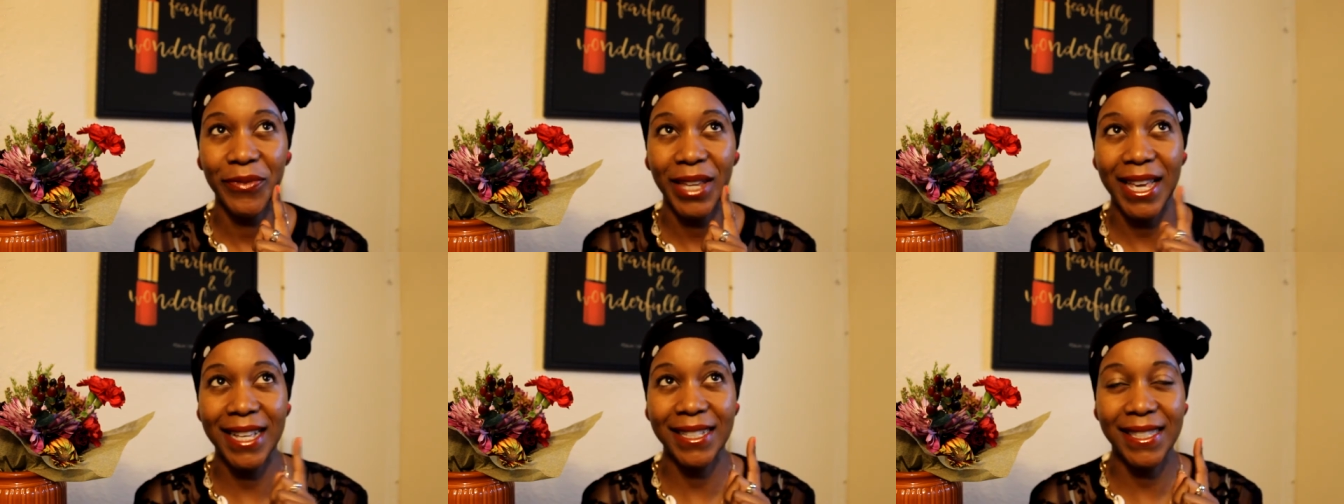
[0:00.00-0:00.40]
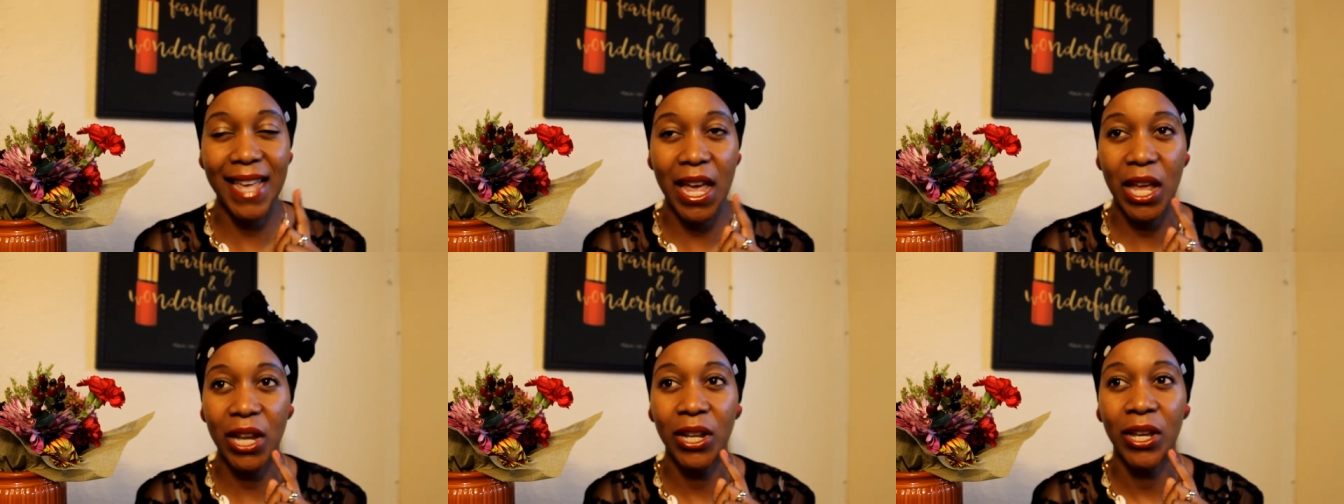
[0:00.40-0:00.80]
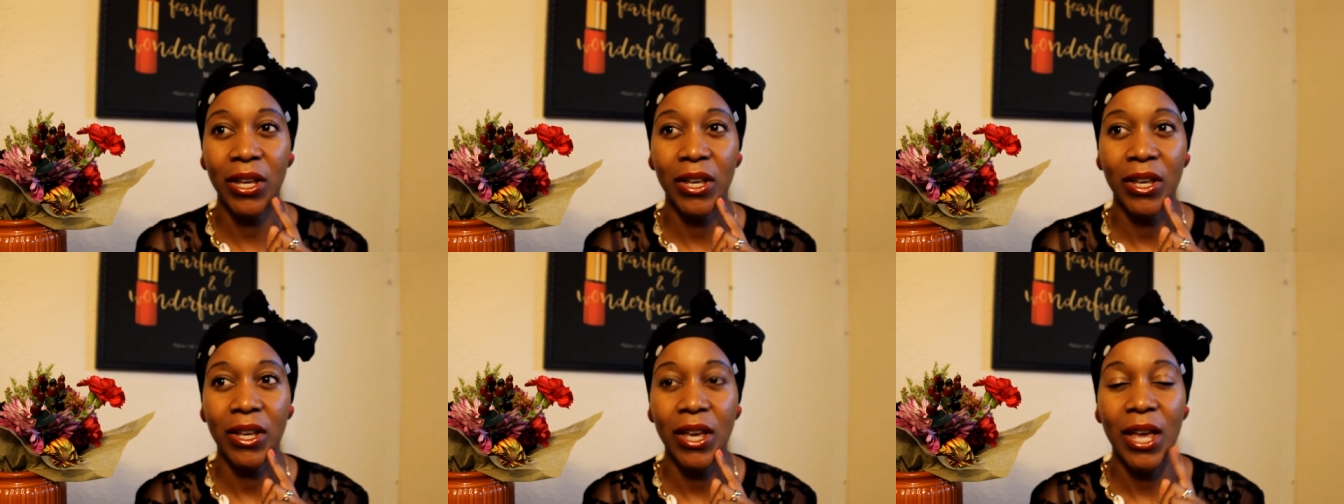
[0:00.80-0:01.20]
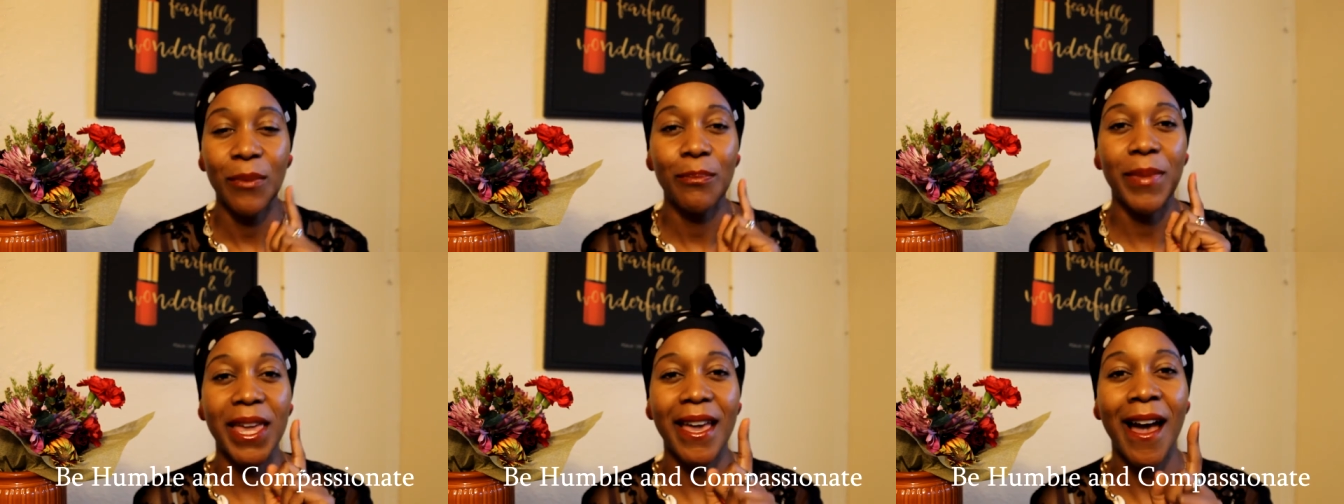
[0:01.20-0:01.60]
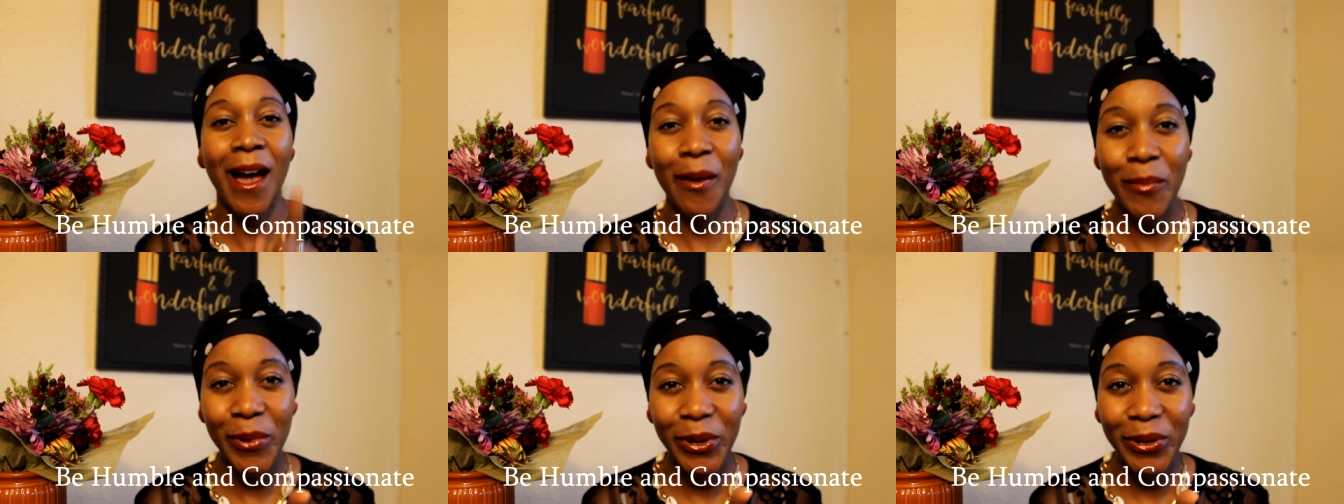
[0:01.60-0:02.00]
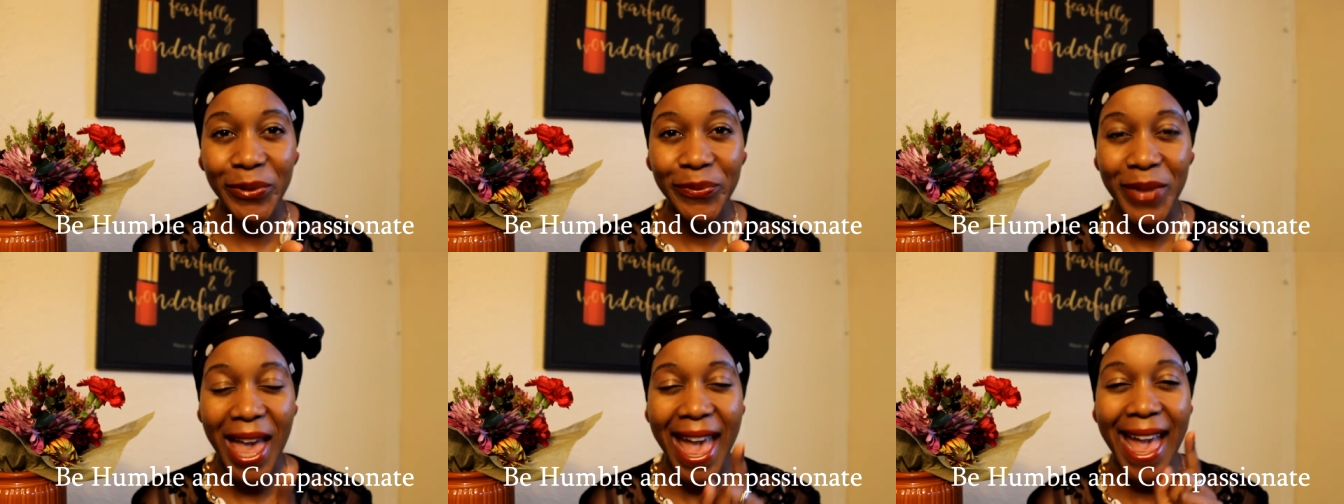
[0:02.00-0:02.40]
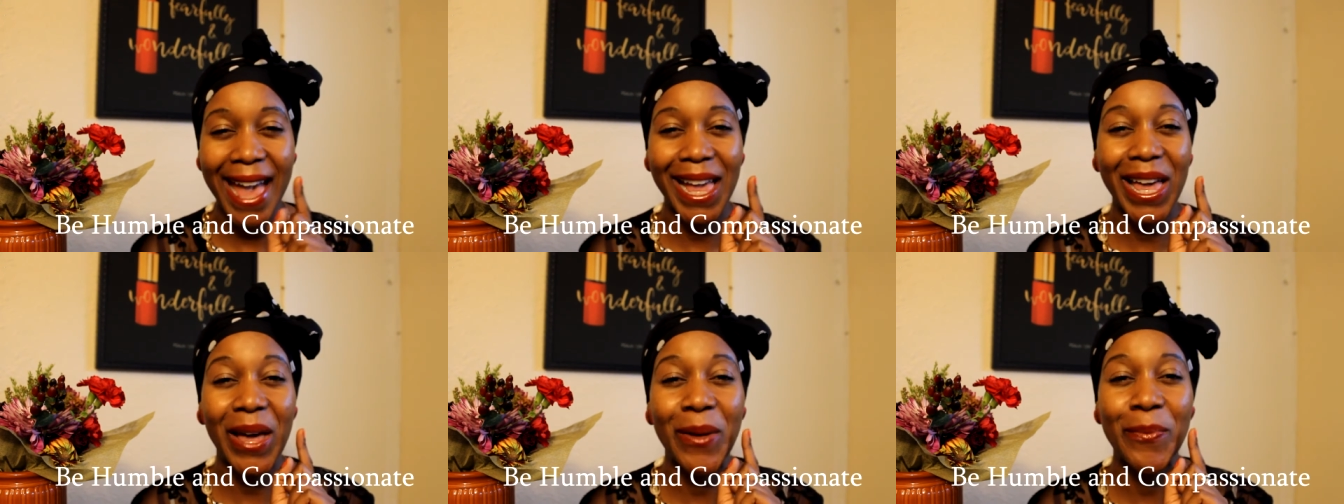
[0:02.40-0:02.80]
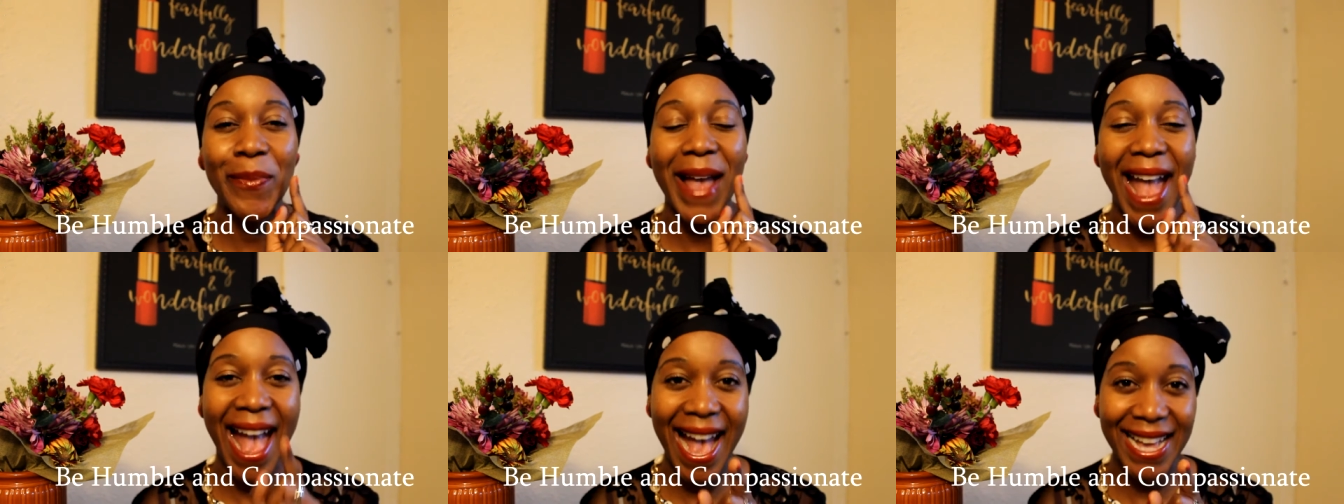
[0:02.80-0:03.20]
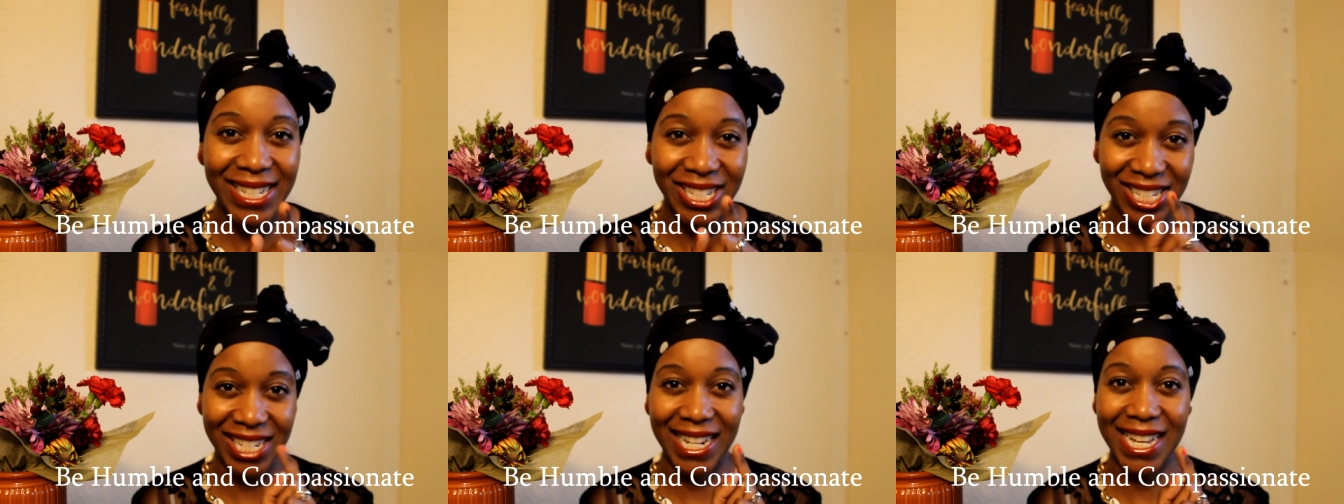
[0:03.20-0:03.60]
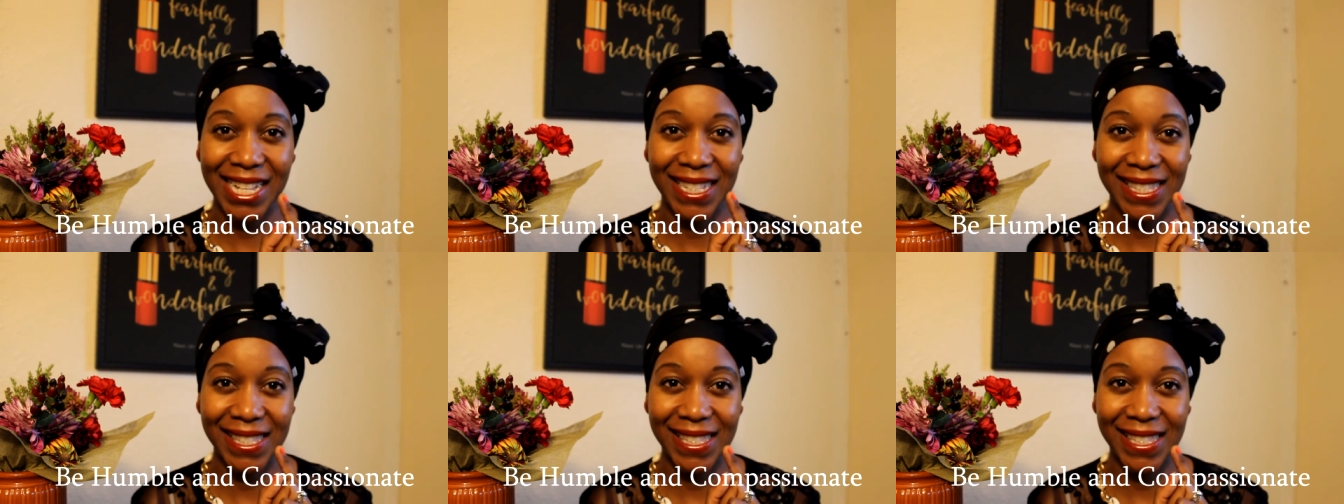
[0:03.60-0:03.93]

He said, be humble and compassionate.